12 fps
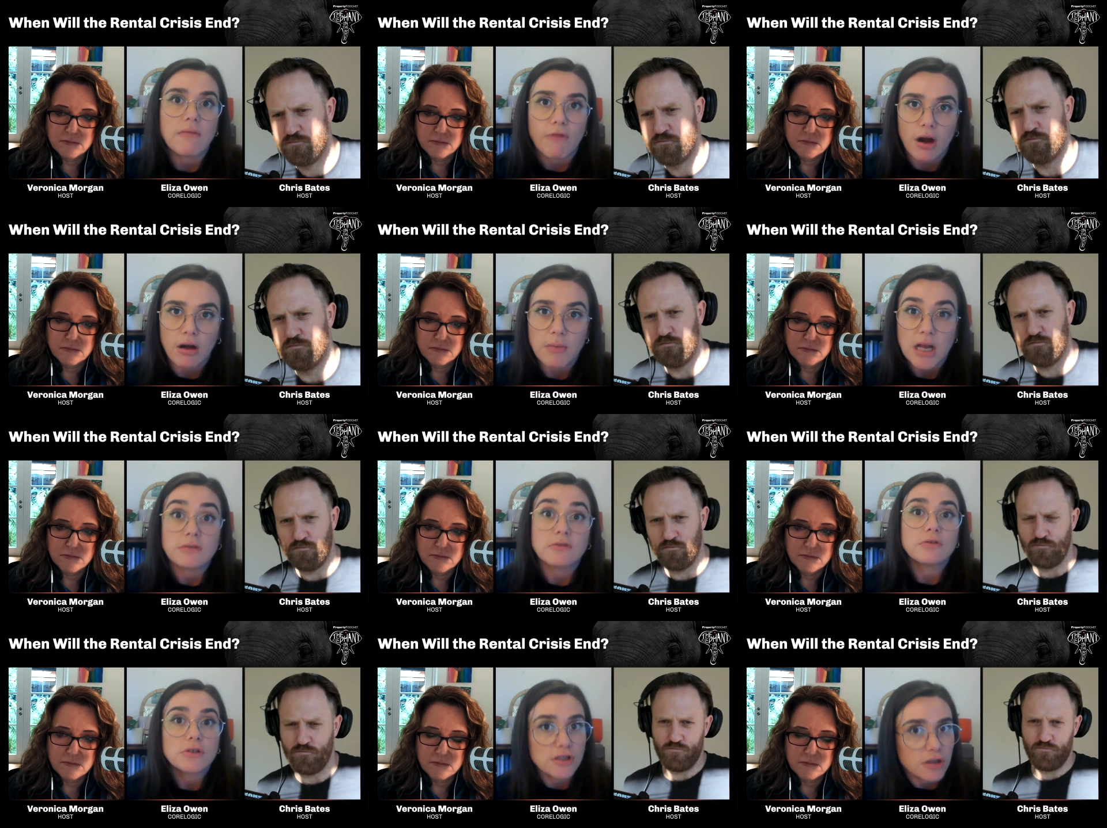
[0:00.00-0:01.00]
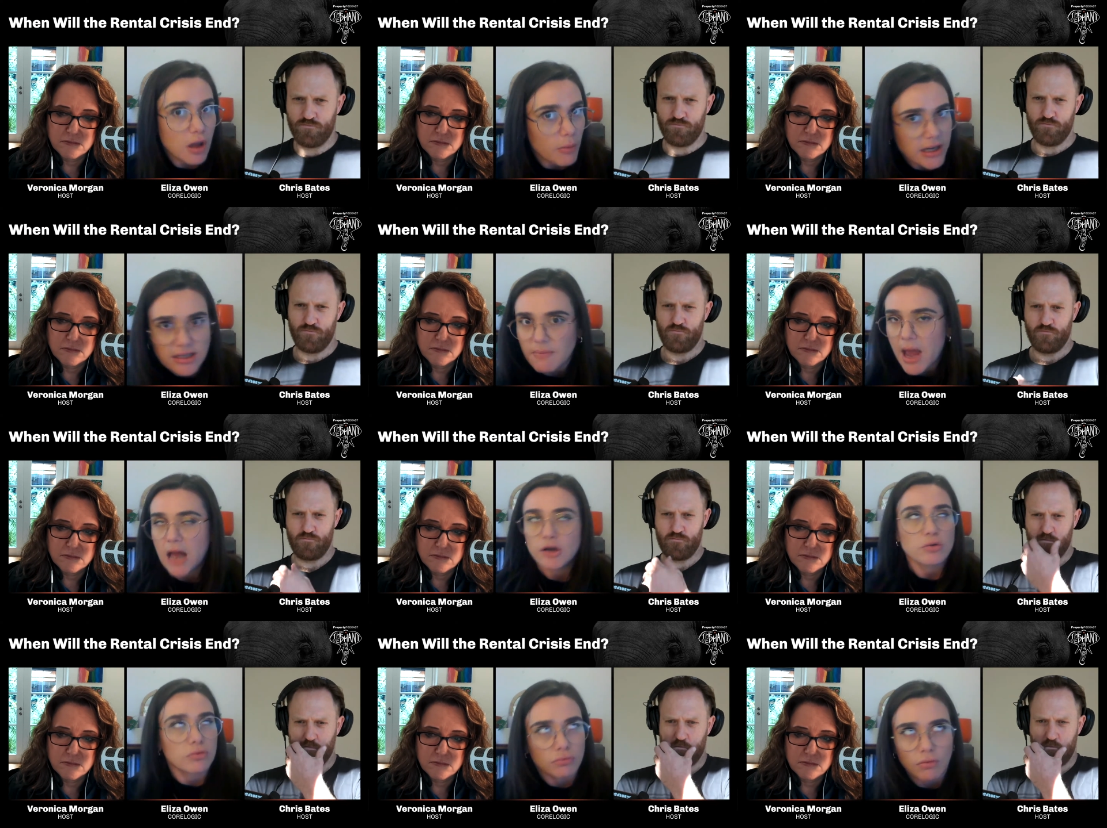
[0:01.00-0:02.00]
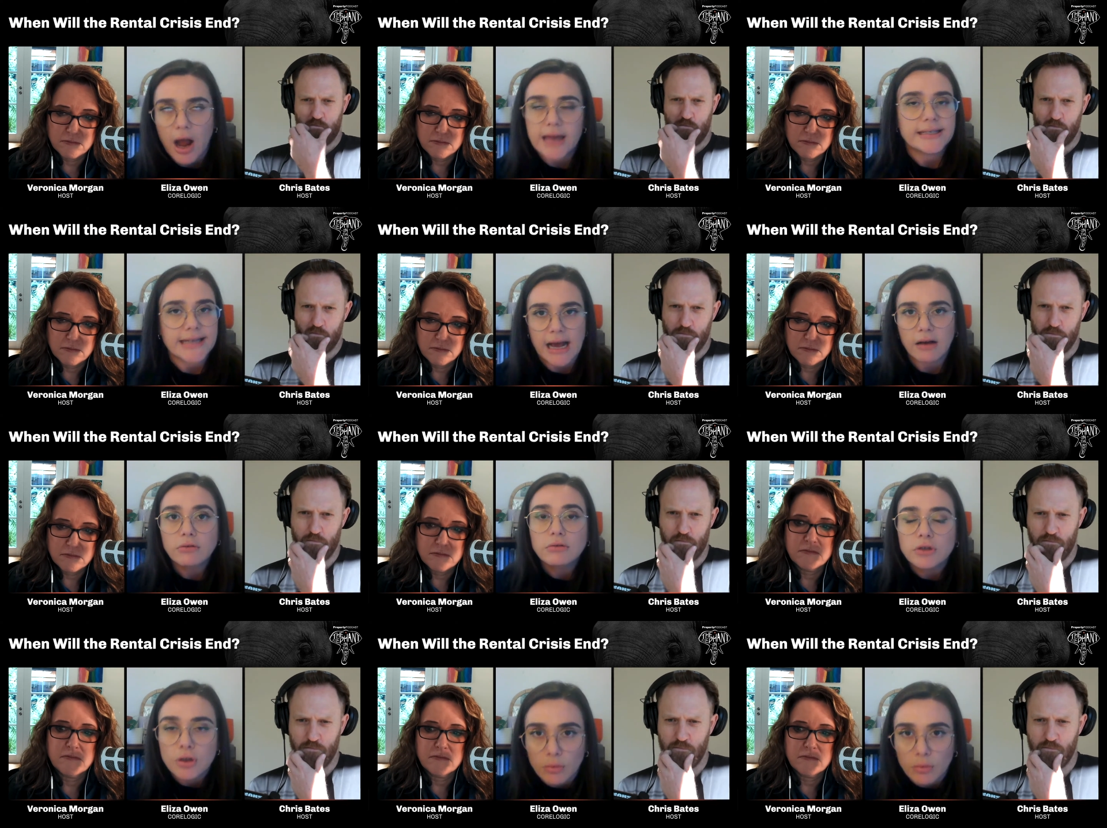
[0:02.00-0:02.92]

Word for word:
Speaker 1: rate environment, slowing demand right down.